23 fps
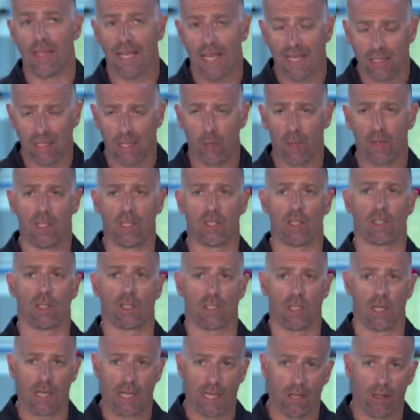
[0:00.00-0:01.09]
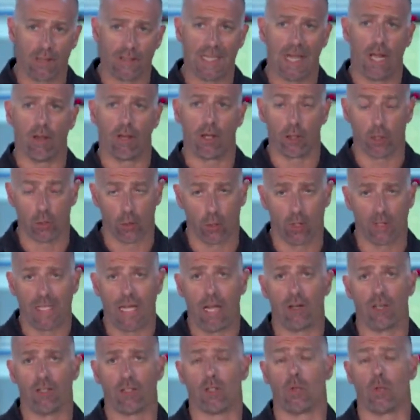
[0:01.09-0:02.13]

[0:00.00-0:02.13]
that's how we can start to nail down and drill down